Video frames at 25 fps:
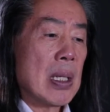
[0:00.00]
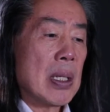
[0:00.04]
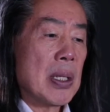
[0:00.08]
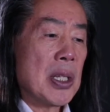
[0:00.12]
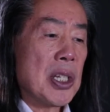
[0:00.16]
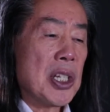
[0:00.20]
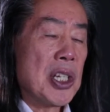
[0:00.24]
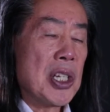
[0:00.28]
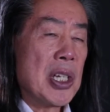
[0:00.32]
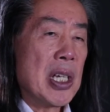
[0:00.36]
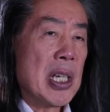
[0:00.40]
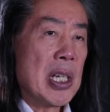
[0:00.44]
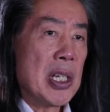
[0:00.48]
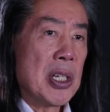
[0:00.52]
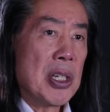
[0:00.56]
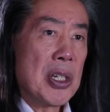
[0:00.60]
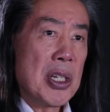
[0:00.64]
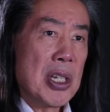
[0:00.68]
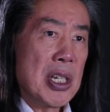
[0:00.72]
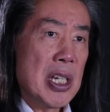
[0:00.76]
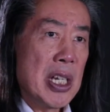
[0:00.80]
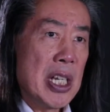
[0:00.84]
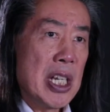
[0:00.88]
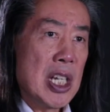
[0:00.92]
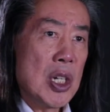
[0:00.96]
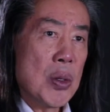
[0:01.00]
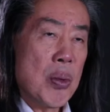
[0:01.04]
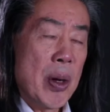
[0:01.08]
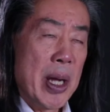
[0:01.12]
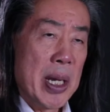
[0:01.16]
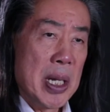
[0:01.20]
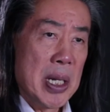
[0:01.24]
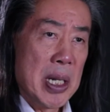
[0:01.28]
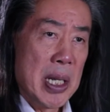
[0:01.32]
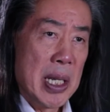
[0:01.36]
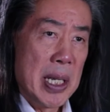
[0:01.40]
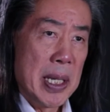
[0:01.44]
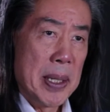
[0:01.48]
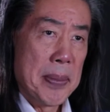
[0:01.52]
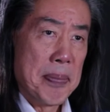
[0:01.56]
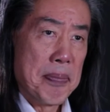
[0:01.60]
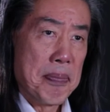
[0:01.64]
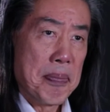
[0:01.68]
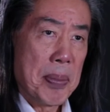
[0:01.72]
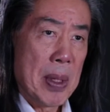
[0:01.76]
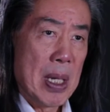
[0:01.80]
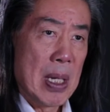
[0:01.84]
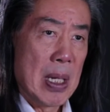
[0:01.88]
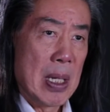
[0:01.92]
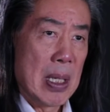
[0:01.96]
this year's G20,
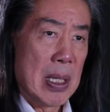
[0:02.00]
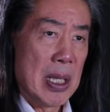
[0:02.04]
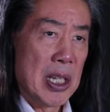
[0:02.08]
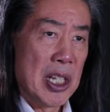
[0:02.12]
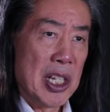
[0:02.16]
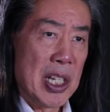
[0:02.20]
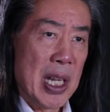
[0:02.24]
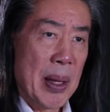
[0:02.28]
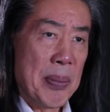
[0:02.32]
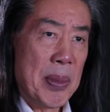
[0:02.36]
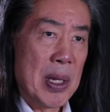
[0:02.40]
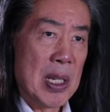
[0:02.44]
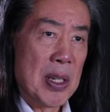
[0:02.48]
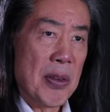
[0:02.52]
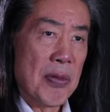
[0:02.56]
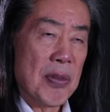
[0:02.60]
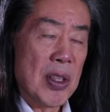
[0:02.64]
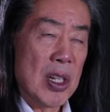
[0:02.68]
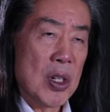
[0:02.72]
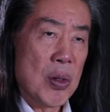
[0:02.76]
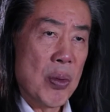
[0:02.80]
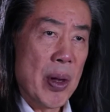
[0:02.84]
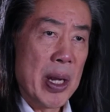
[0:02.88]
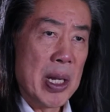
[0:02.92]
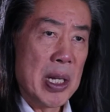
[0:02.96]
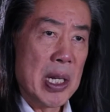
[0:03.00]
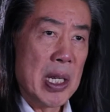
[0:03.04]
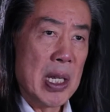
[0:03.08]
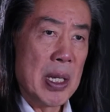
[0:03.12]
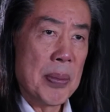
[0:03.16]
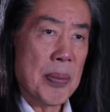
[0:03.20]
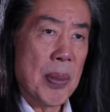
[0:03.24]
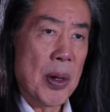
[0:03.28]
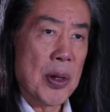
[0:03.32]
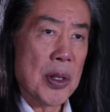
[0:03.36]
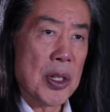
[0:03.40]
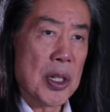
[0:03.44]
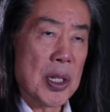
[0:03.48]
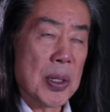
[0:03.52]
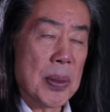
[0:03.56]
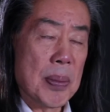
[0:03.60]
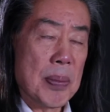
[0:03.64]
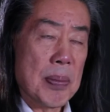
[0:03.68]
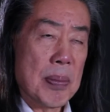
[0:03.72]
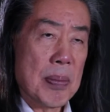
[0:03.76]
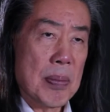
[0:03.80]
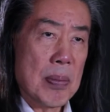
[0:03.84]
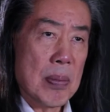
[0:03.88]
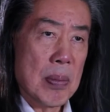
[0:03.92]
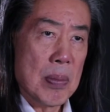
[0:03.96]
the summit of the 20 most
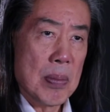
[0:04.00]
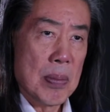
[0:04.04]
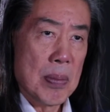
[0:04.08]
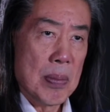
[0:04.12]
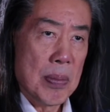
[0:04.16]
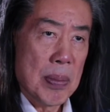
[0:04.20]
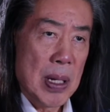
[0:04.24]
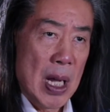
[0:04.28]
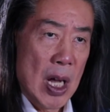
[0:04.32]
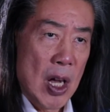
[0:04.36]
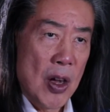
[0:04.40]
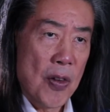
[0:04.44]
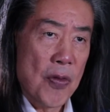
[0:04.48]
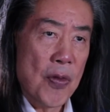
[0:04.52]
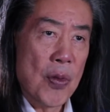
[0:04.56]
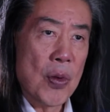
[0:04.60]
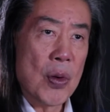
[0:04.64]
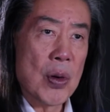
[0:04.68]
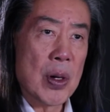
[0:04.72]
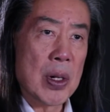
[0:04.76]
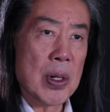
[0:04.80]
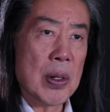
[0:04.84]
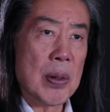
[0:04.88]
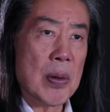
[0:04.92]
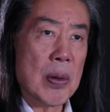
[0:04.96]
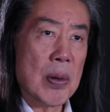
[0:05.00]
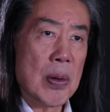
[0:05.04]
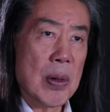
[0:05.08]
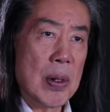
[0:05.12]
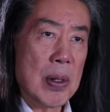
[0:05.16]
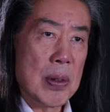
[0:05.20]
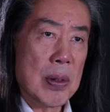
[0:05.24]
powerful and